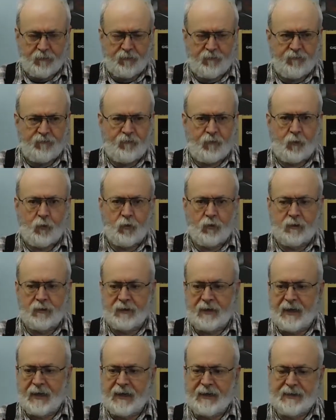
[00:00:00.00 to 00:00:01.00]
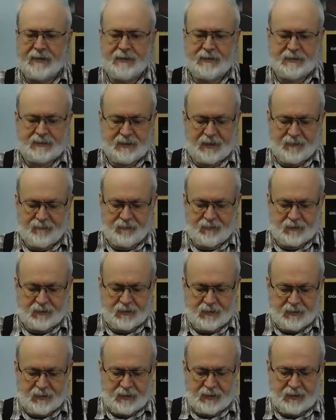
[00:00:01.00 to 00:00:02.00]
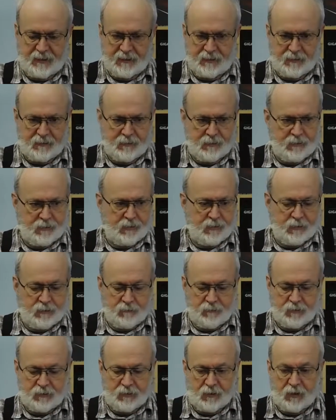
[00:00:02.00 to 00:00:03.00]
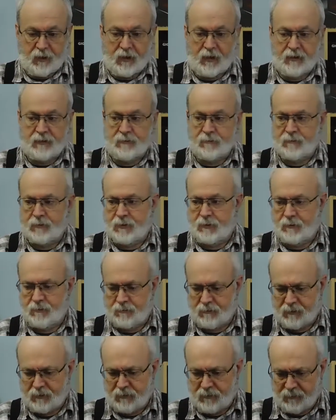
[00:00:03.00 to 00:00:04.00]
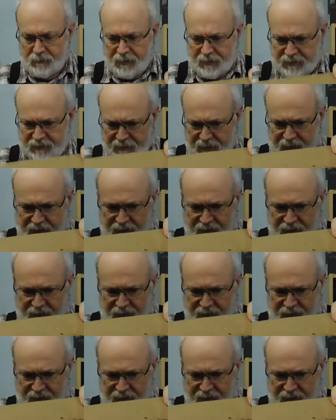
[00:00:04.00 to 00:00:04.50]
for 497 Canadian, which is an awesome deal. It's less than